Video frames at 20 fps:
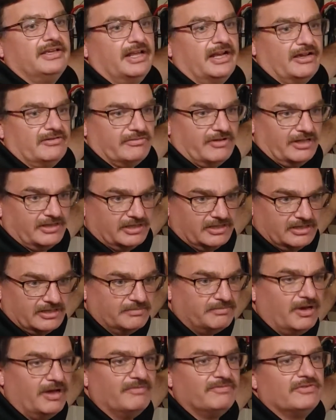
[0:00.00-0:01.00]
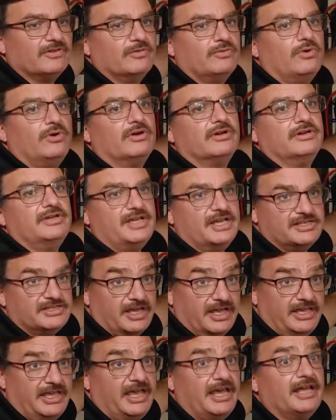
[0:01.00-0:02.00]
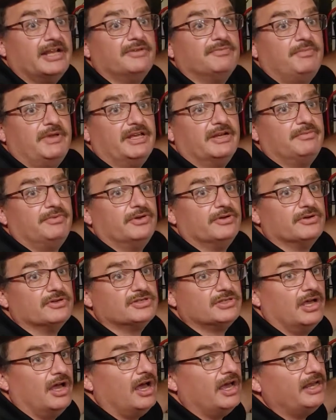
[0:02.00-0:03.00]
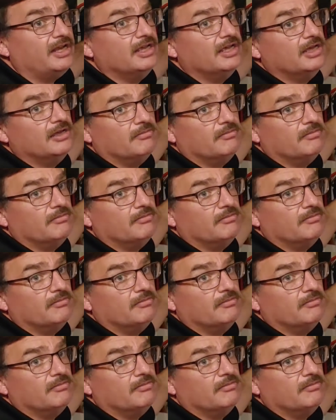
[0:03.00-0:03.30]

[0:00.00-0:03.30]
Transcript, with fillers: Can I run the pump for the water? Yes, I can, being a pure sine.